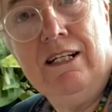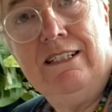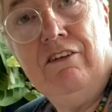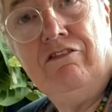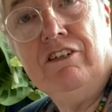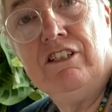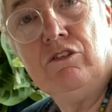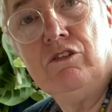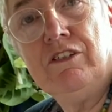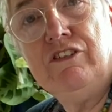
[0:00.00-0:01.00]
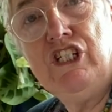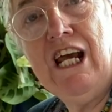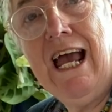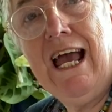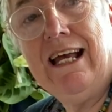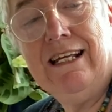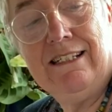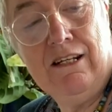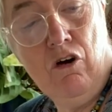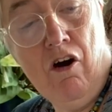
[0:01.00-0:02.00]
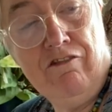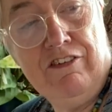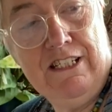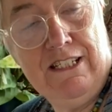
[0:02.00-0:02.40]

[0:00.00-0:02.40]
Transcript: different sort of chair. It's an office